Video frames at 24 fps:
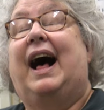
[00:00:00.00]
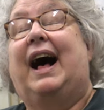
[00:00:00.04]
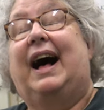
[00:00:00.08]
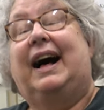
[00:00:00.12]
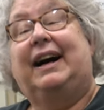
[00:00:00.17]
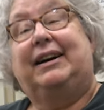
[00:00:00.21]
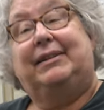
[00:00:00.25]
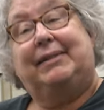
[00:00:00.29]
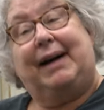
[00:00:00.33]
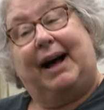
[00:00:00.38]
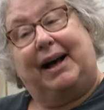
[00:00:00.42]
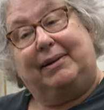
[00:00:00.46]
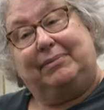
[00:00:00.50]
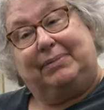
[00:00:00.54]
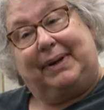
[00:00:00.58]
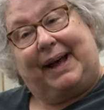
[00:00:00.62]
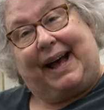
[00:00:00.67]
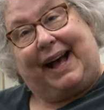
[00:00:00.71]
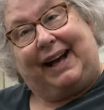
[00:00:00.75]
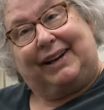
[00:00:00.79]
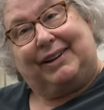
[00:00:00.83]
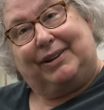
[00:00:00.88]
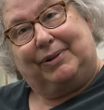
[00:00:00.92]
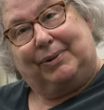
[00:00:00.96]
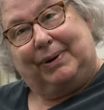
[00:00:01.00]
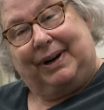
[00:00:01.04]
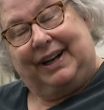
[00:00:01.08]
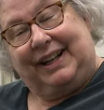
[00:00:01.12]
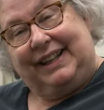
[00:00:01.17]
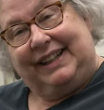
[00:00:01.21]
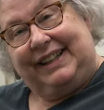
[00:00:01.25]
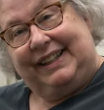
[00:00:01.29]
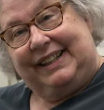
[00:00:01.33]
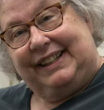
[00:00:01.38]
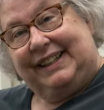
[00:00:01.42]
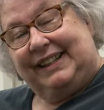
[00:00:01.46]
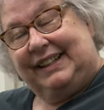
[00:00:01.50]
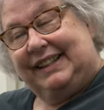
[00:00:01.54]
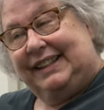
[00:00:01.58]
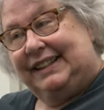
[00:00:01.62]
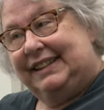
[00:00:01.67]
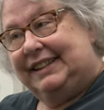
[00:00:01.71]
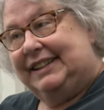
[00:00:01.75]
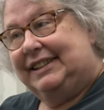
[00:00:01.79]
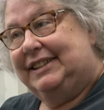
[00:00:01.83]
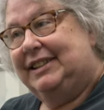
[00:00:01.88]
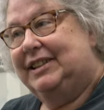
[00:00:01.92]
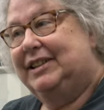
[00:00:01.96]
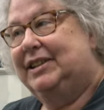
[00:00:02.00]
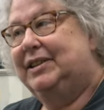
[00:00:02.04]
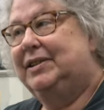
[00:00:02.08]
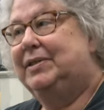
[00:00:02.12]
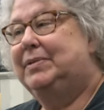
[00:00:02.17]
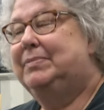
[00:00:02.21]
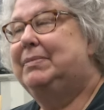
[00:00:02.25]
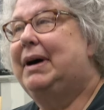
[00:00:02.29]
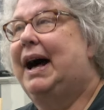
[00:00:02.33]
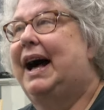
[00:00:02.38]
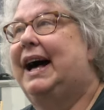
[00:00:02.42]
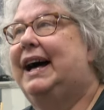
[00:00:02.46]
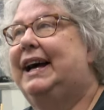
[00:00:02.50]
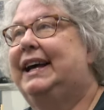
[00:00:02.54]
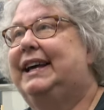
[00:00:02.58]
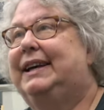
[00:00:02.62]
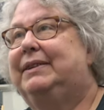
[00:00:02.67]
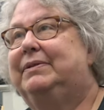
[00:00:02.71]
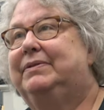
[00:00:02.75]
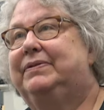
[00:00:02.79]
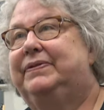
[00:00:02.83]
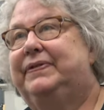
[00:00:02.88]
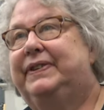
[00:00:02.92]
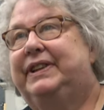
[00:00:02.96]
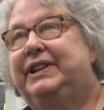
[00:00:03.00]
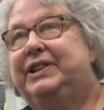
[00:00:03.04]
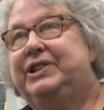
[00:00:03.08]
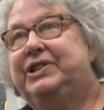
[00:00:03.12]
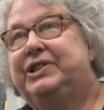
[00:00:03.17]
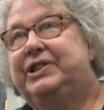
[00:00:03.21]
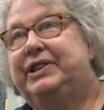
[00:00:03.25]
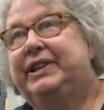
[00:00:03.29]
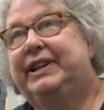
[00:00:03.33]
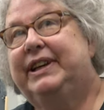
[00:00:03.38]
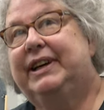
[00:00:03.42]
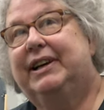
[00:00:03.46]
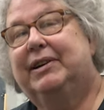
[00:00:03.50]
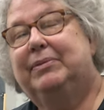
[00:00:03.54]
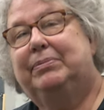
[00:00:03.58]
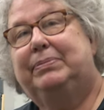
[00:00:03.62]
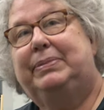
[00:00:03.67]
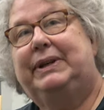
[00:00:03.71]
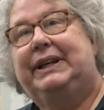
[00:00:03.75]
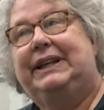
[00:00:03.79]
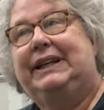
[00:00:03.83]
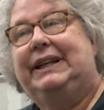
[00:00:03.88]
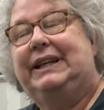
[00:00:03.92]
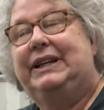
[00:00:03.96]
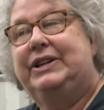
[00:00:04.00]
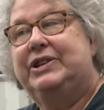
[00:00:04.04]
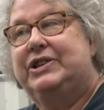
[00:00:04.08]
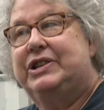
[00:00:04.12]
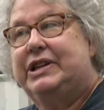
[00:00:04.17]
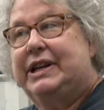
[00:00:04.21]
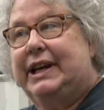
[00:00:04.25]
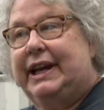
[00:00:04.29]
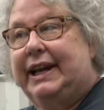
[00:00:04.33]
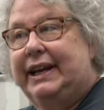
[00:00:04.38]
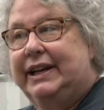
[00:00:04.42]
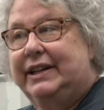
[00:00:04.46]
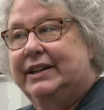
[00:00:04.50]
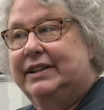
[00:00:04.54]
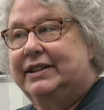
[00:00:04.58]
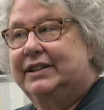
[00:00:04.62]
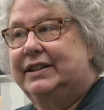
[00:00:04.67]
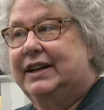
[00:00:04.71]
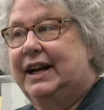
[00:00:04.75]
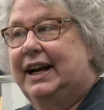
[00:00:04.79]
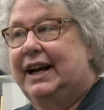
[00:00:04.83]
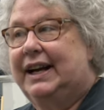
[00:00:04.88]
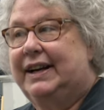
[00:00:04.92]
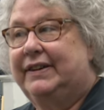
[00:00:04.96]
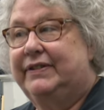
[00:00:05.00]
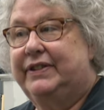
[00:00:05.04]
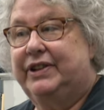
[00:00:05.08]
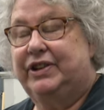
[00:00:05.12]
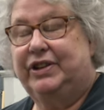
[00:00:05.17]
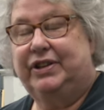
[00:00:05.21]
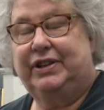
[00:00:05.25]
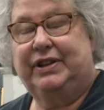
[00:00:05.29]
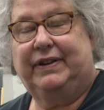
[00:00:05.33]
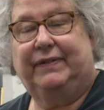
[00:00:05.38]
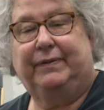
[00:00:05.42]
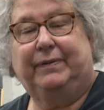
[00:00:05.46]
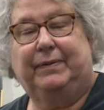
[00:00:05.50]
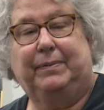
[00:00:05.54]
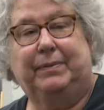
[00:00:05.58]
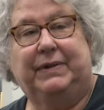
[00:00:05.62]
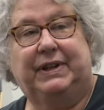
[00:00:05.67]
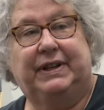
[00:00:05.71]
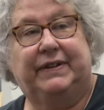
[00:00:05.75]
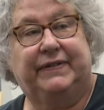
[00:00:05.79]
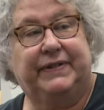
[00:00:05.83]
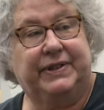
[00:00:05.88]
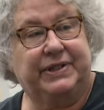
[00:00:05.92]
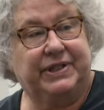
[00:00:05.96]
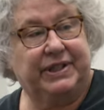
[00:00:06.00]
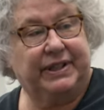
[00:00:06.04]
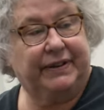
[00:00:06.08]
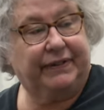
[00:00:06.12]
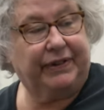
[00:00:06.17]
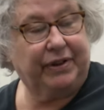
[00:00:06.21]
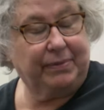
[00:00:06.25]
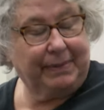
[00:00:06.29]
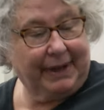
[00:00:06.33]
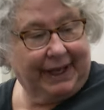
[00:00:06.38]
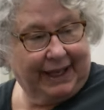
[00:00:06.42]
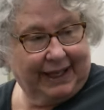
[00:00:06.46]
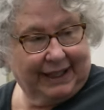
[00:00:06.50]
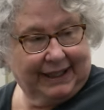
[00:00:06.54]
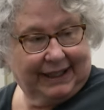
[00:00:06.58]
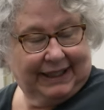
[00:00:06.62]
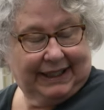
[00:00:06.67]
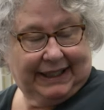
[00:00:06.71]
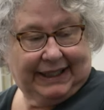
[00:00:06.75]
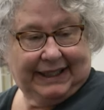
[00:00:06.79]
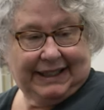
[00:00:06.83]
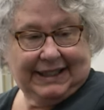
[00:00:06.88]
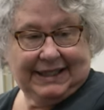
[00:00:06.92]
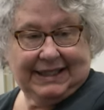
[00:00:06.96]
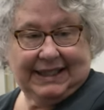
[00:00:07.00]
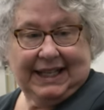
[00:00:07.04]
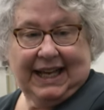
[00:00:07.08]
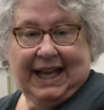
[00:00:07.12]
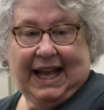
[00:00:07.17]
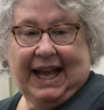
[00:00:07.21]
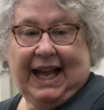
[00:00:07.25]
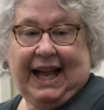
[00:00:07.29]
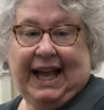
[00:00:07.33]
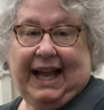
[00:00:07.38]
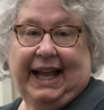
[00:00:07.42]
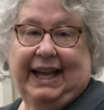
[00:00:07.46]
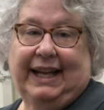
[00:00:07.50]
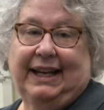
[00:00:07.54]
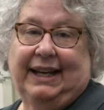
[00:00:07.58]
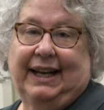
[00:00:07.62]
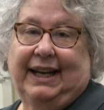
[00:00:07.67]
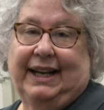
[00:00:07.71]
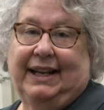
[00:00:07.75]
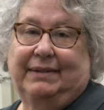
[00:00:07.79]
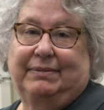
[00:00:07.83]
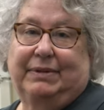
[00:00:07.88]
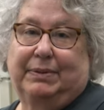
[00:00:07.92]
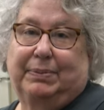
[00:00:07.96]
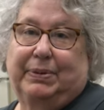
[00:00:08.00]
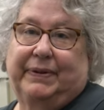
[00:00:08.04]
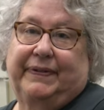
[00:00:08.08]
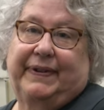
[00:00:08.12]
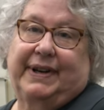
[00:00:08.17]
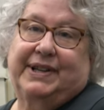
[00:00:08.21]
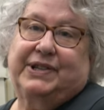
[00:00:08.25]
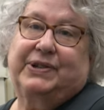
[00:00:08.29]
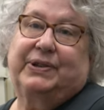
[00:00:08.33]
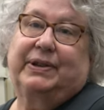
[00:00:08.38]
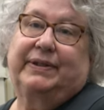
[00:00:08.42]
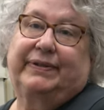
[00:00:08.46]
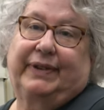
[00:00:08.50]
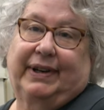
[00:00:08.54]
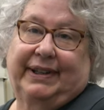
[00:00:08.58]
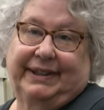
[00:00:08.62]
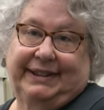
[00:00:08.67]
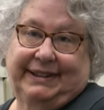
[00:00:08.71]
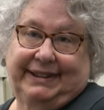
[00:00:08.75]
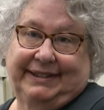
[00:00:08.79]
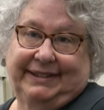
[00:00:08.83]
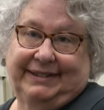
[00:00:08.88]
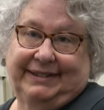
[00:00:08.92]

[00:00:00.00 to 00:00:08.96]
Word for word: Uh, I'm Pat Kowalok. Um, I am finishing up being chair of the Division of Humanities, and I am a professor of art.